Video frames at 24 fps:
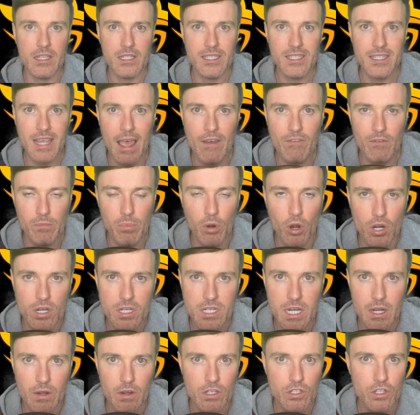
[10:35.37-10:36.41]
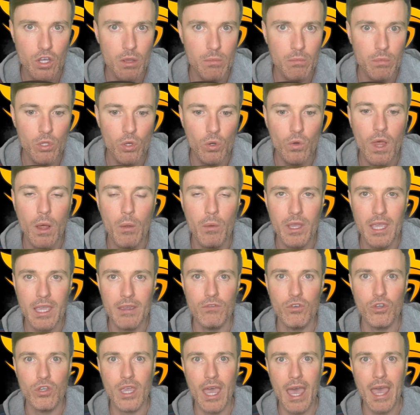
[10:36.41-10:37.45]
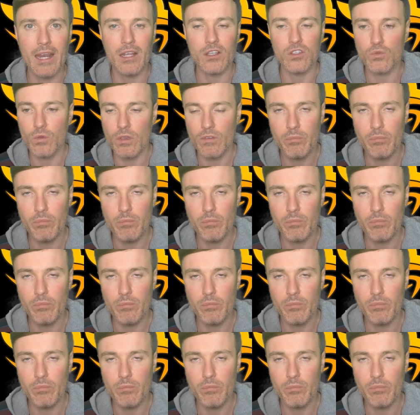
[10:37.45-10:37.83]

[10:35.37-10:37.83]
7-part series down below that will give you guidance.